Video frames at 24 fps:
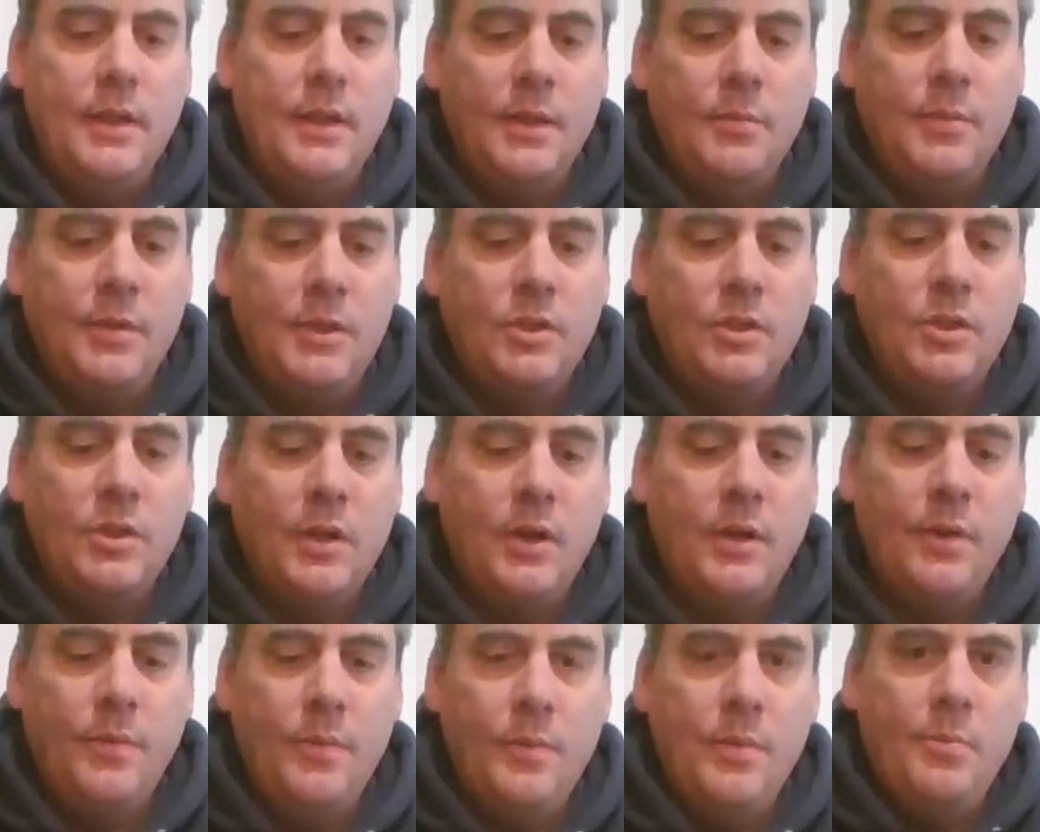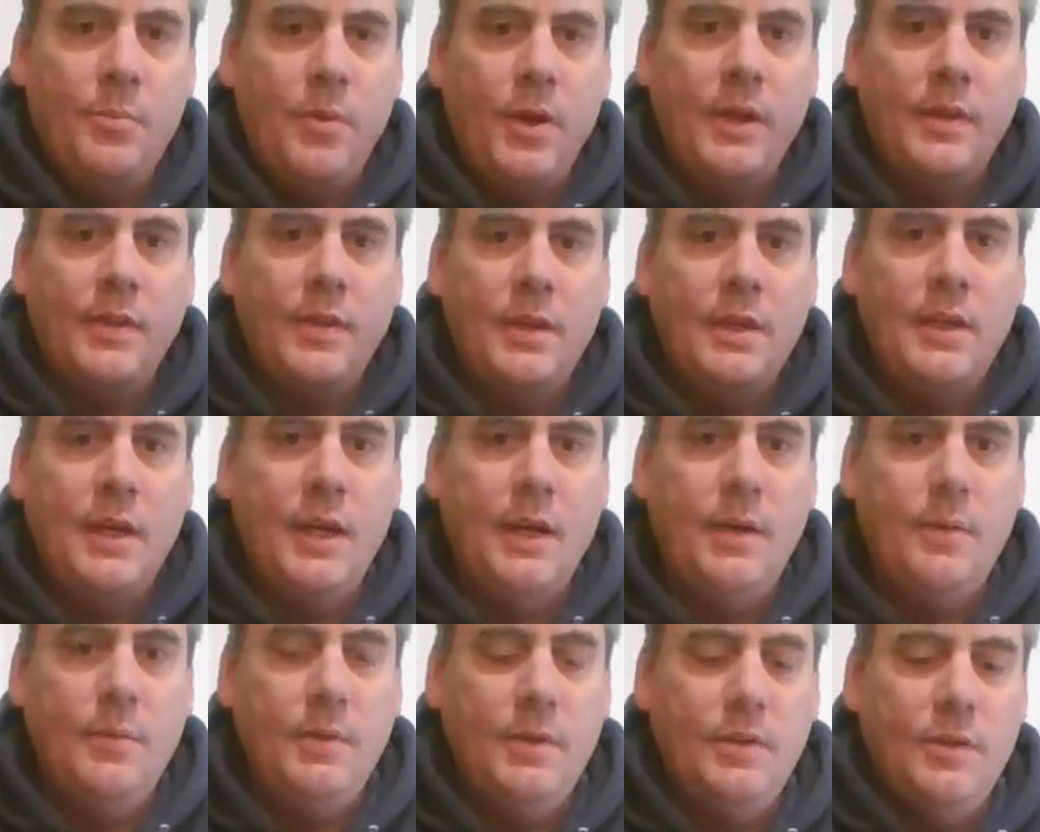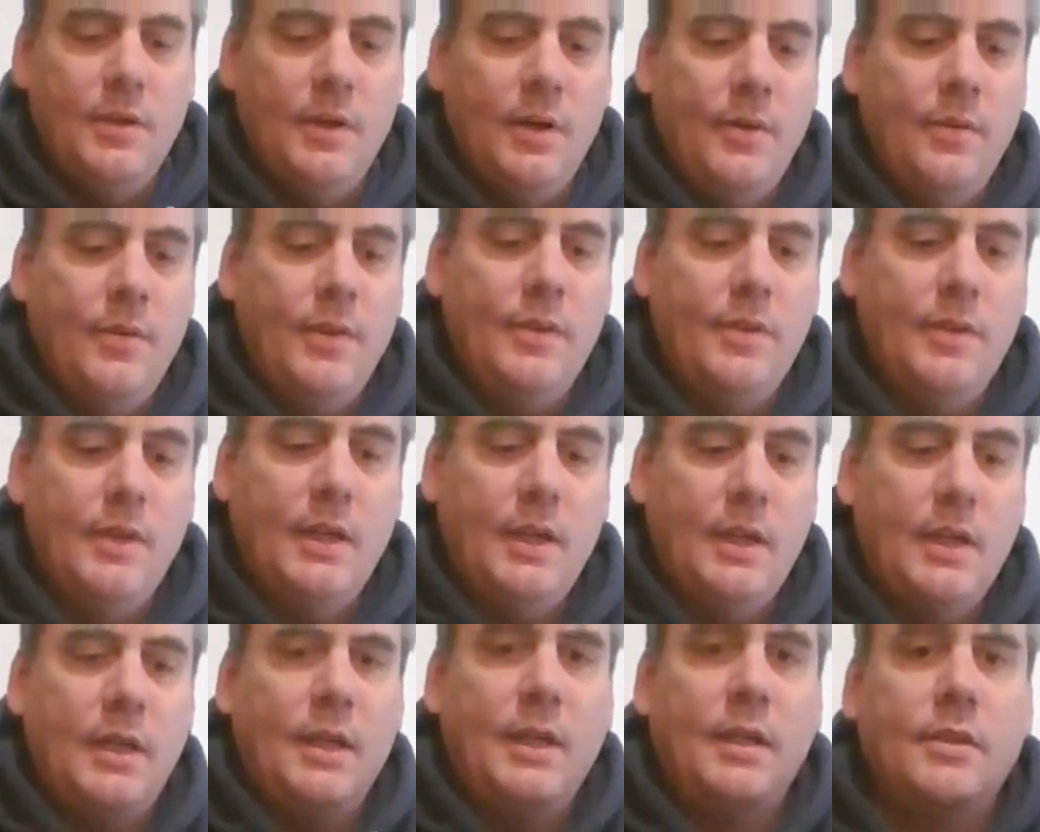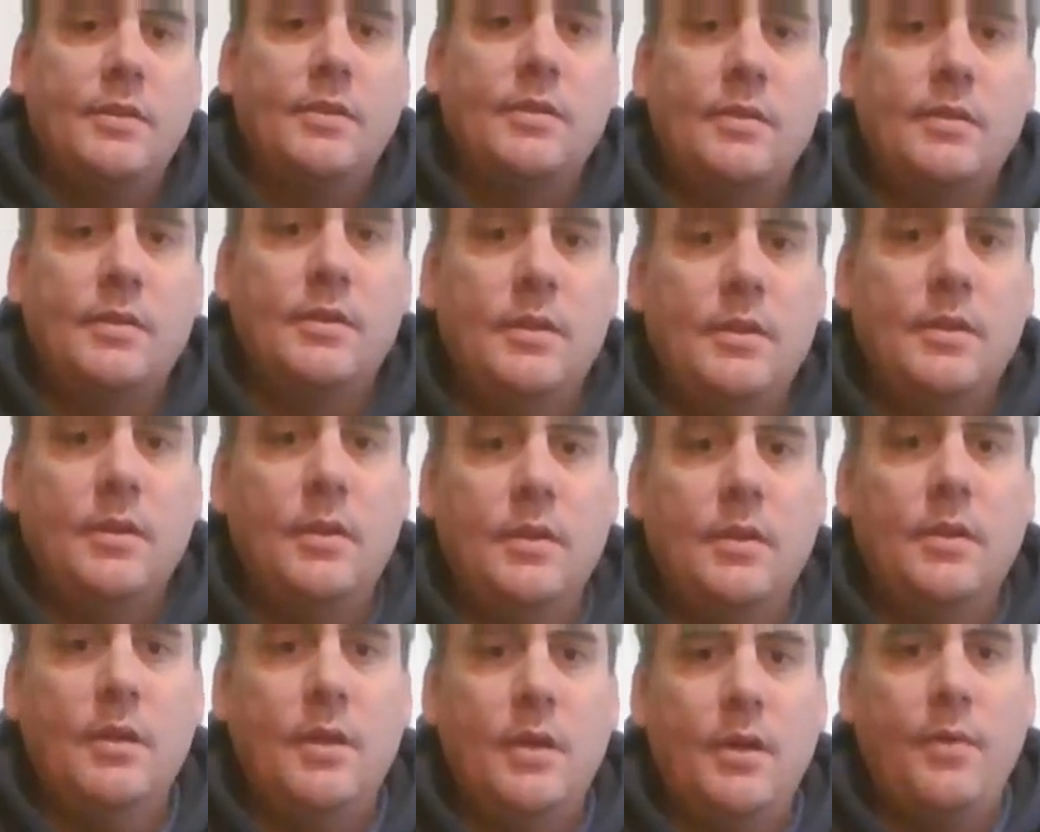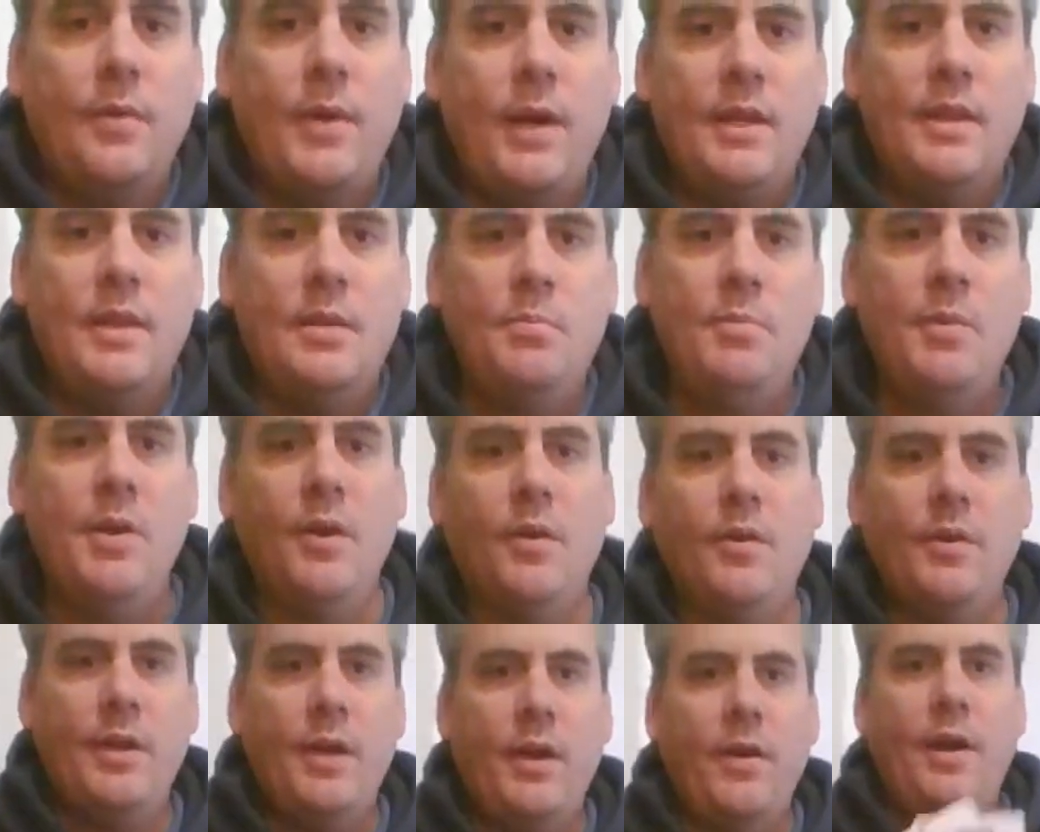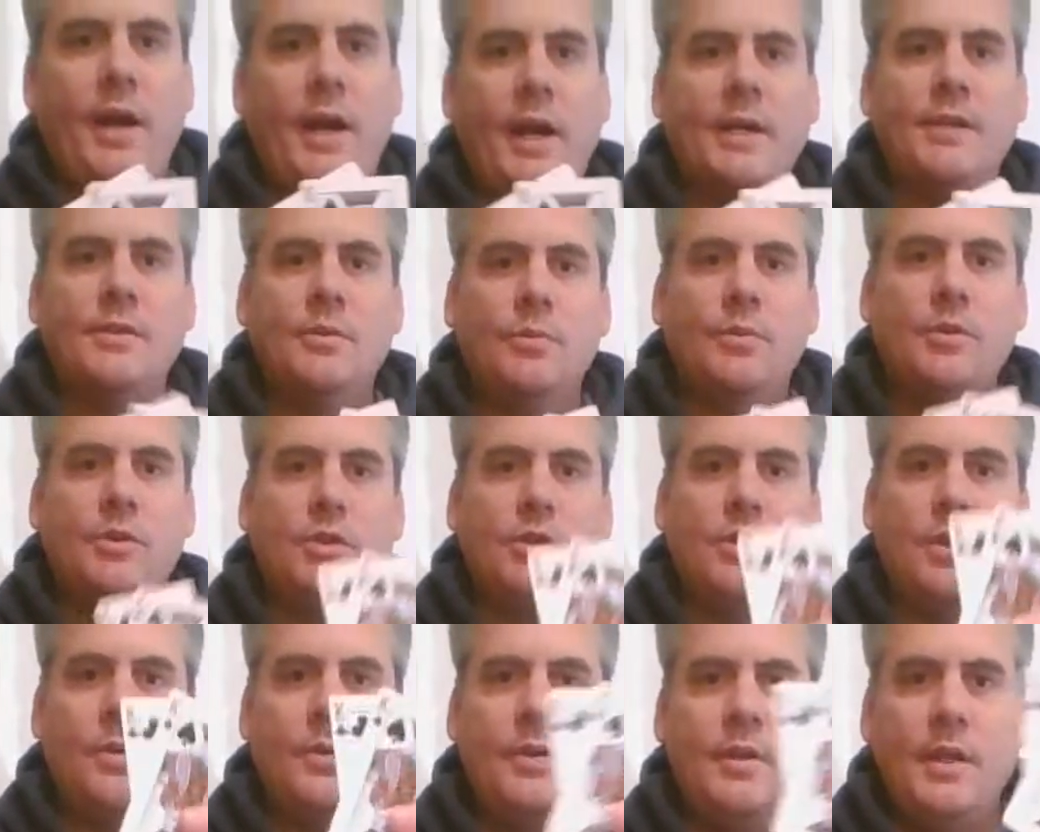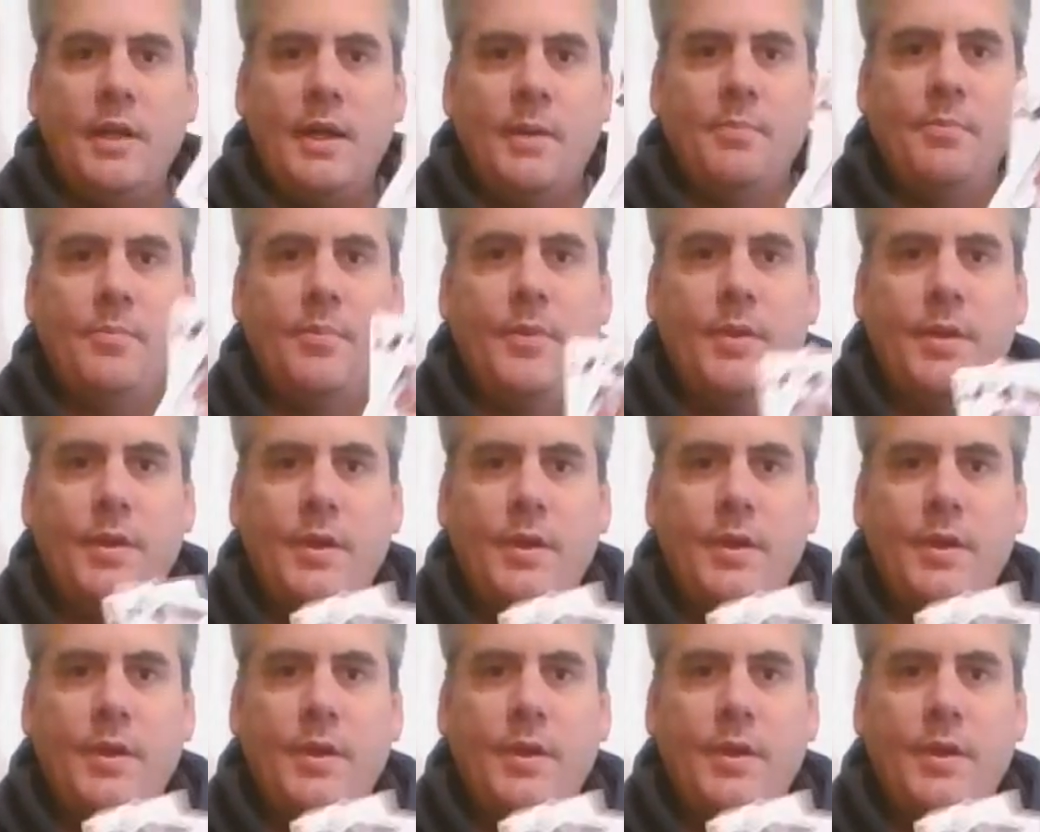and we break the deck, we show that the kings are right in the middle. Now, as we're showing them,